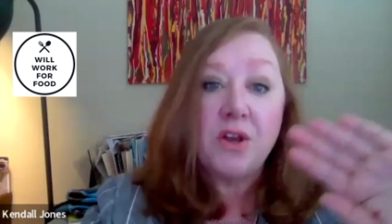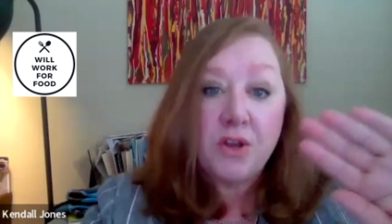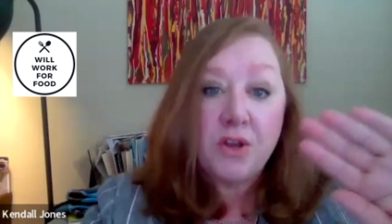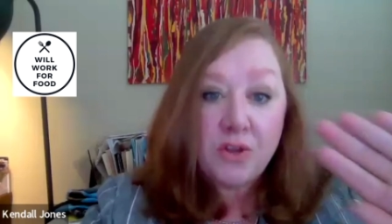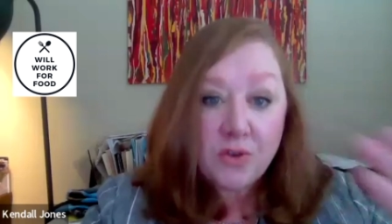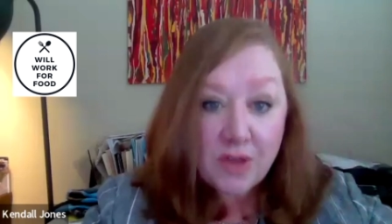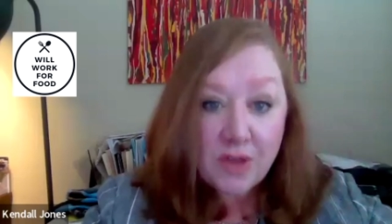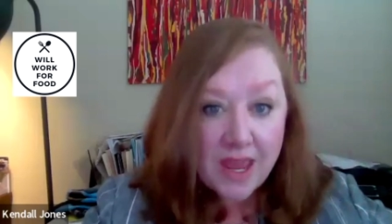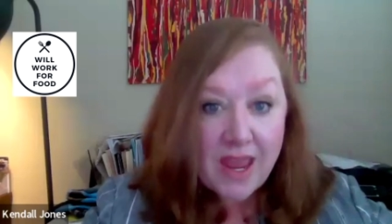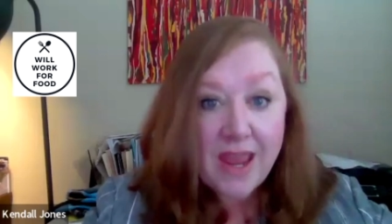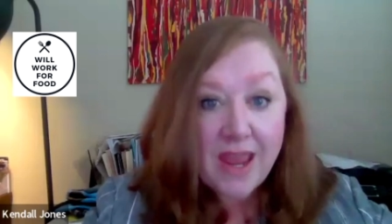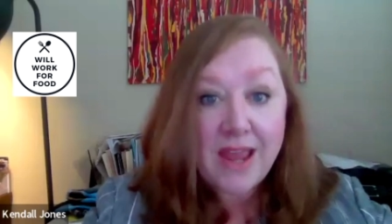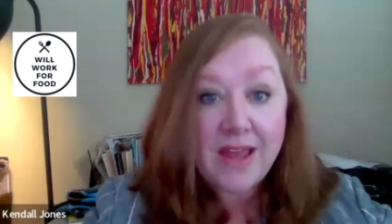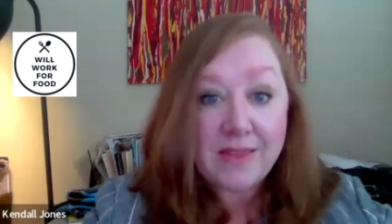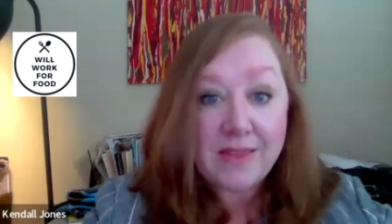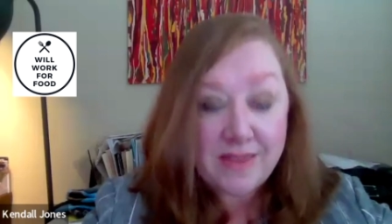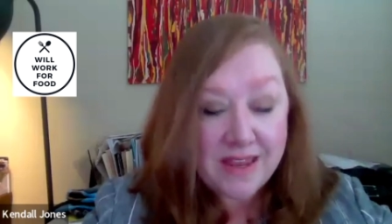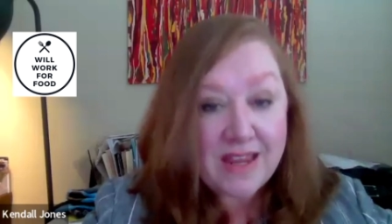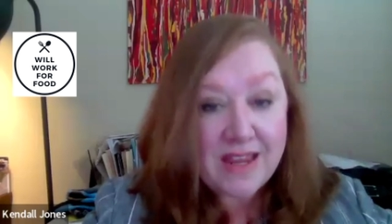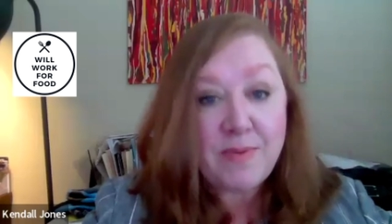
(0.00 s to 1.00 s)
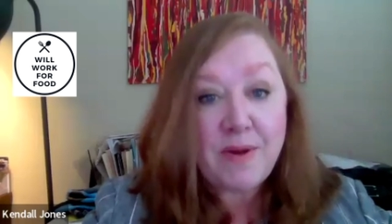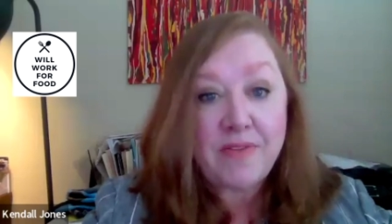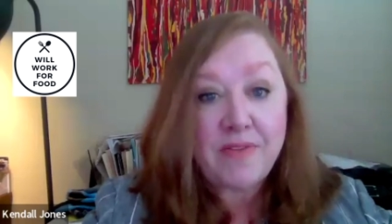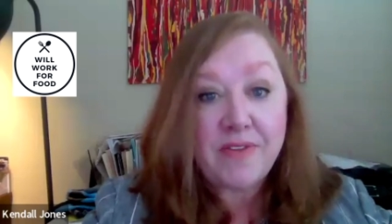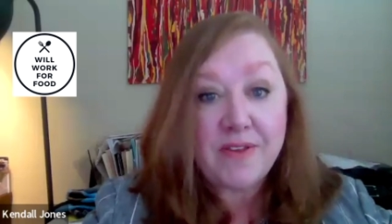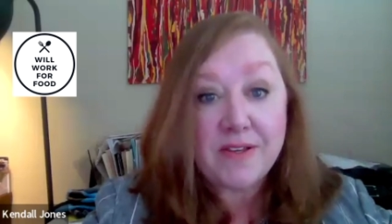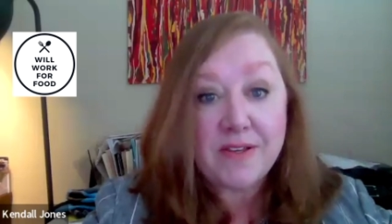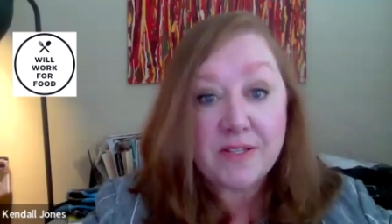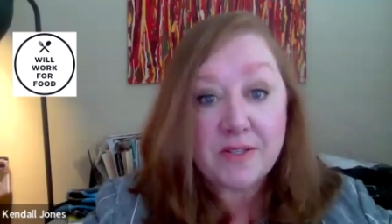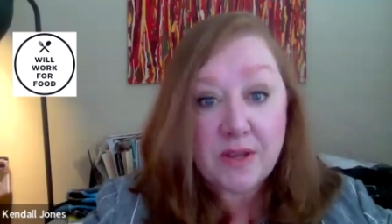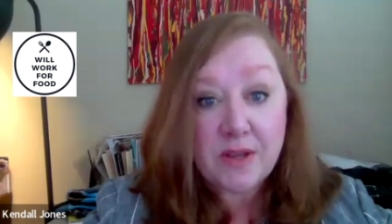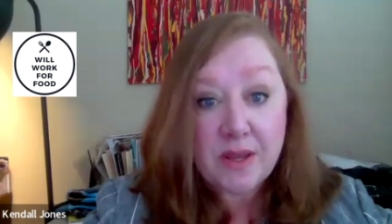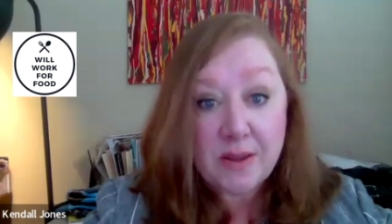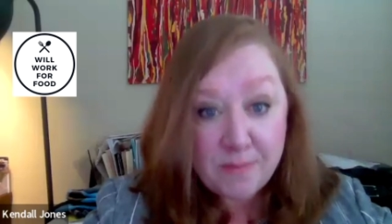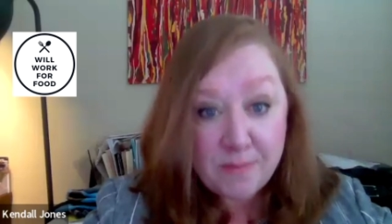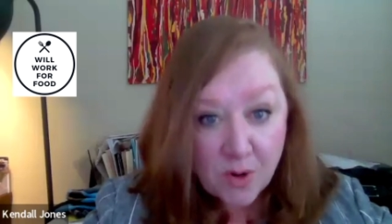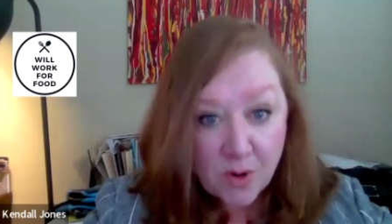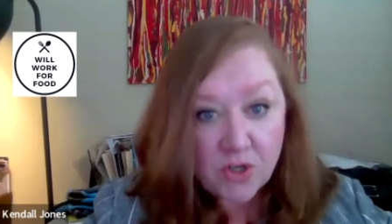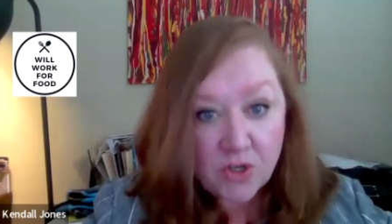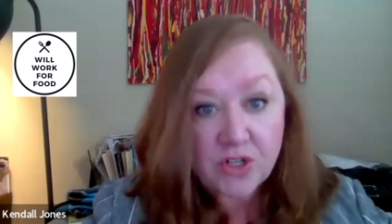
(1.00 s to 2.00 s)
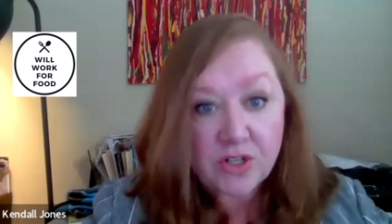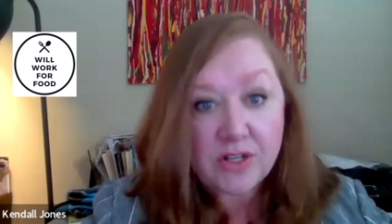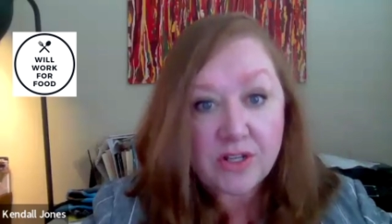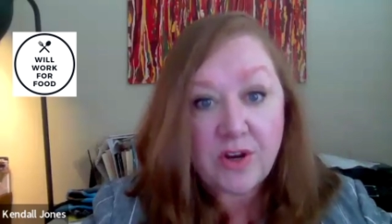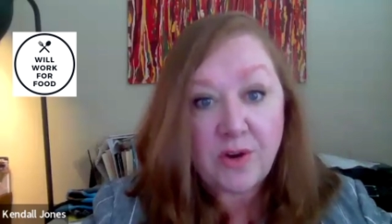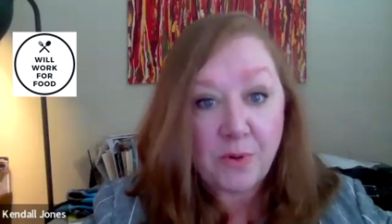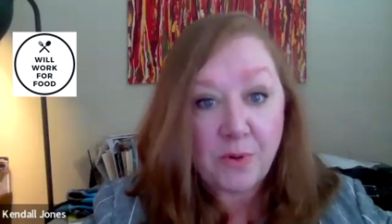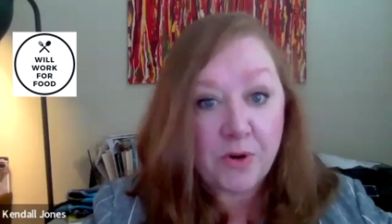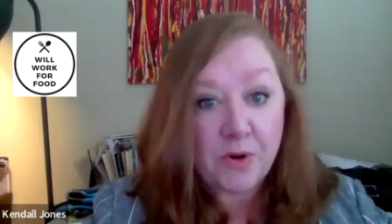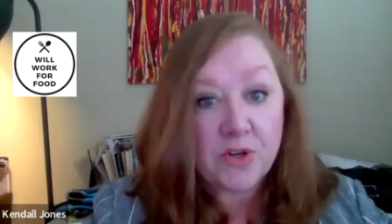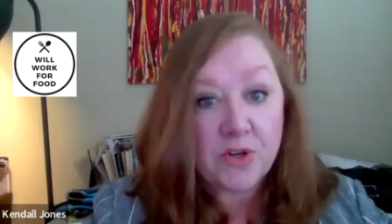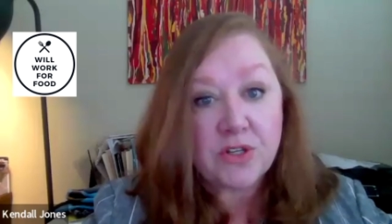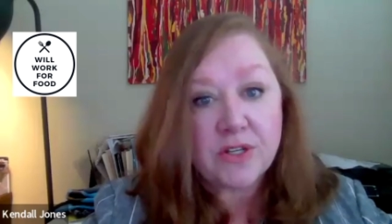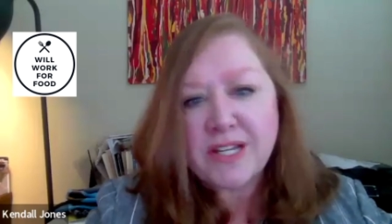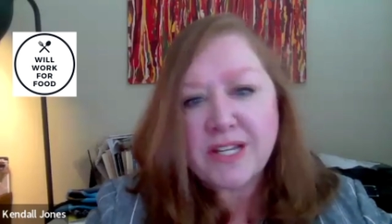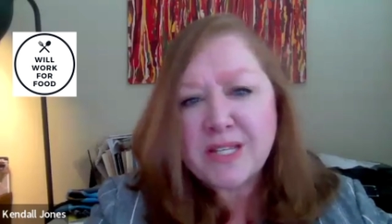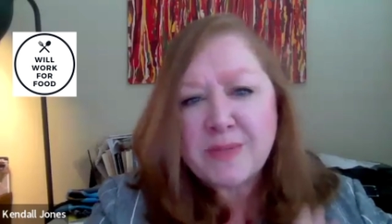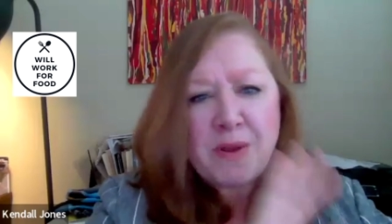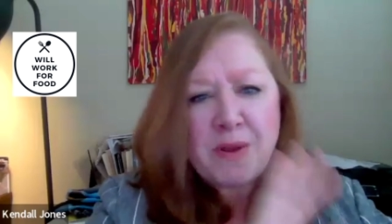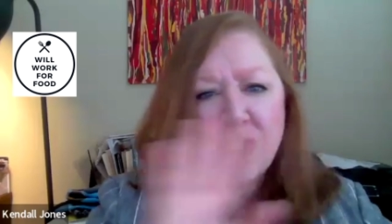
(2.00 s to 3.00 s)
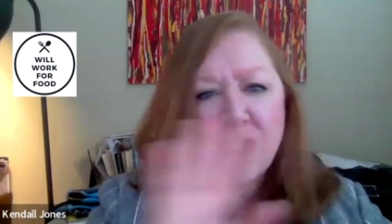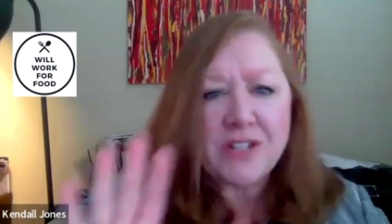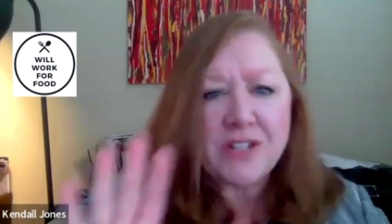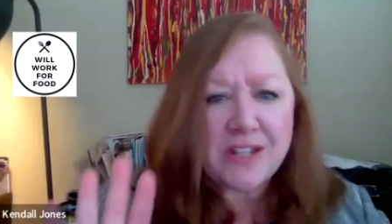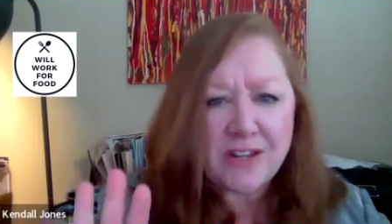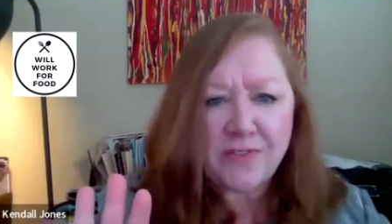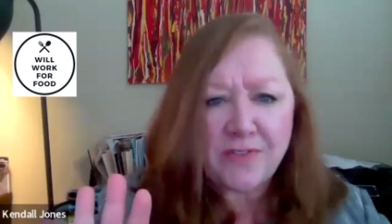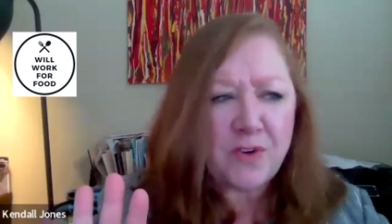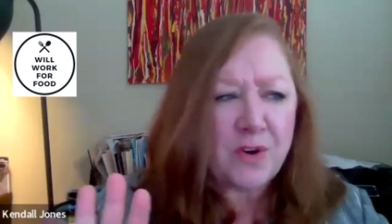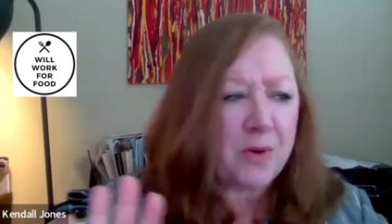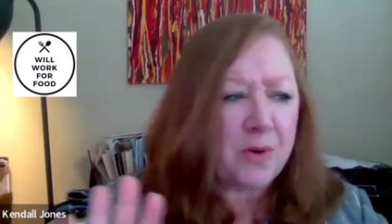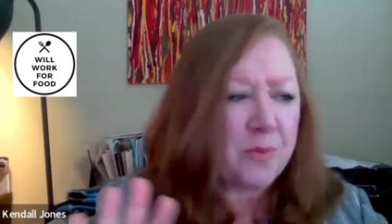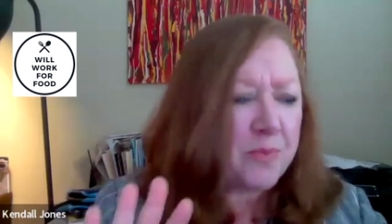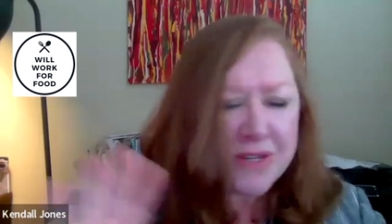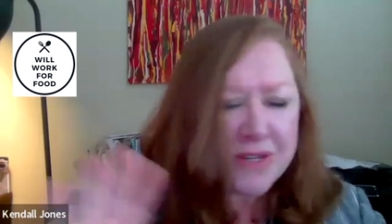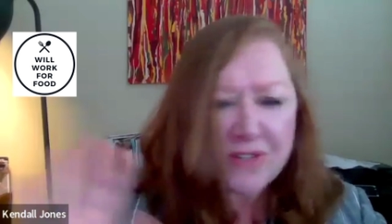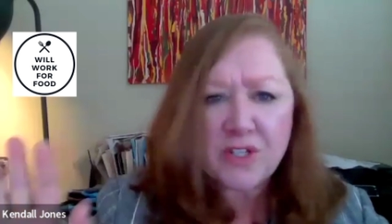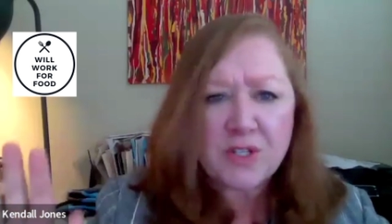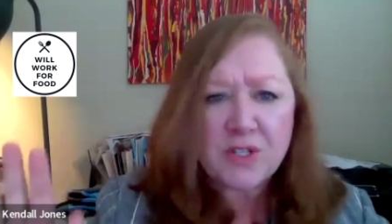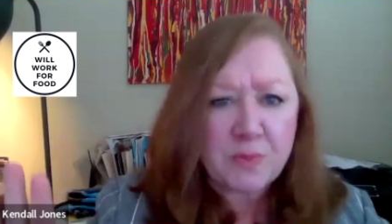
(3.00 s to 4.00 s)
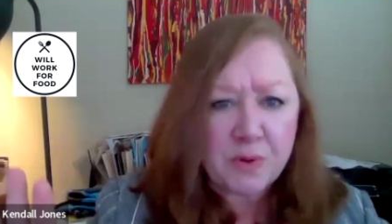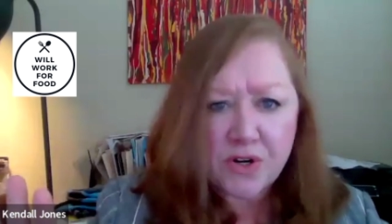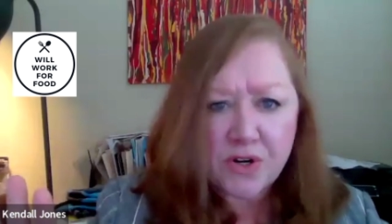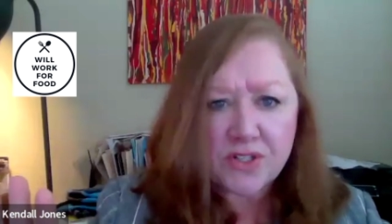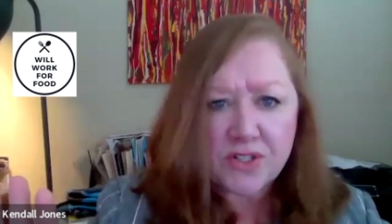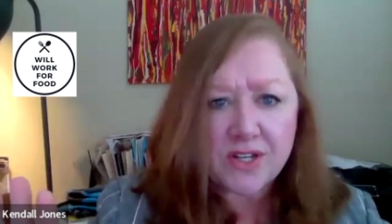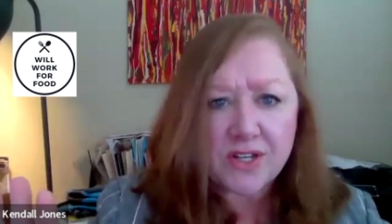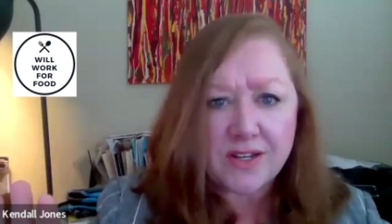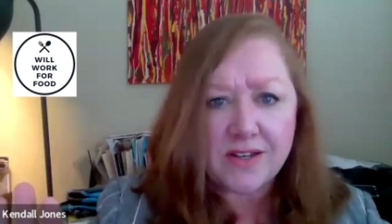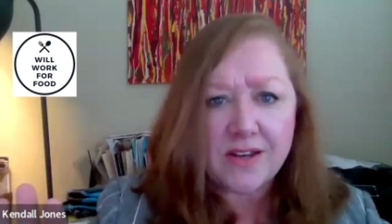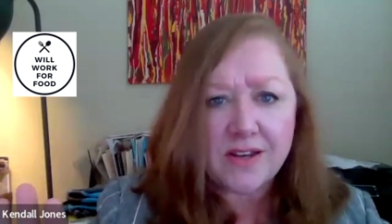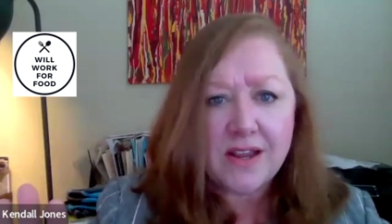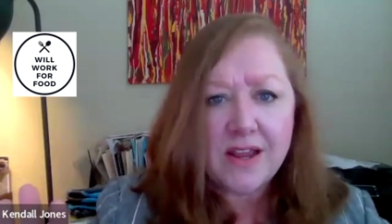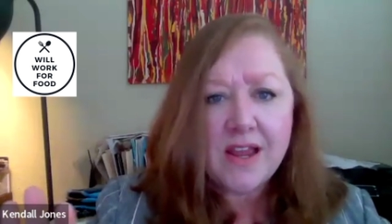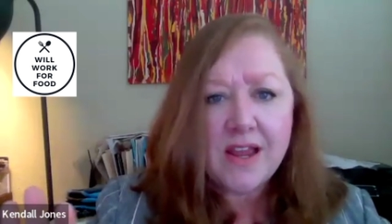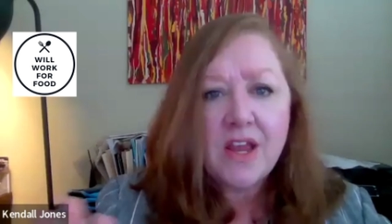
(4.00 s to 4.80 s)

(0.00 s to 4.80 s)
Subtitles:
you can't think about this emotionally or personally, especially if you're a business person.